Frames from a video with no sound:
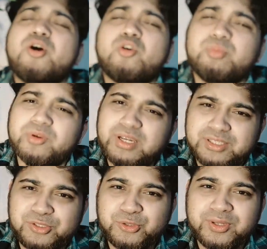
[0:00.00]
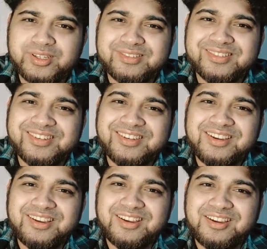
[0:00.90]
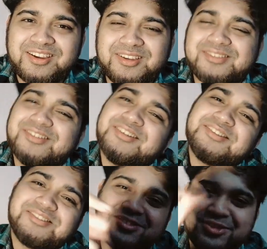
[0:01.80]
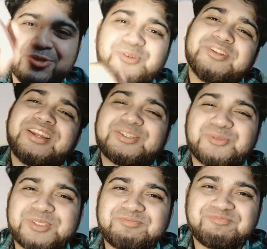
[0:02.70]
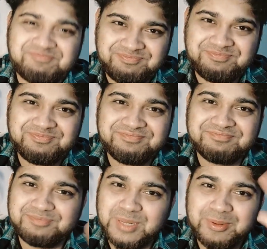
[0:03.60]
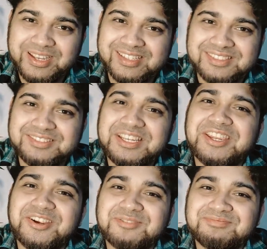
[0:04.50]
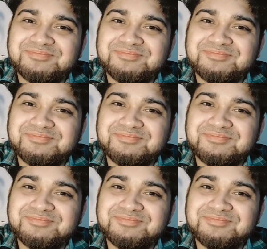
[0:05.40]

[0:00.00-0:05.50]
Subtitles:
Hope you guys enjoyed it, and see you on the next one. Bye bye guys, take care.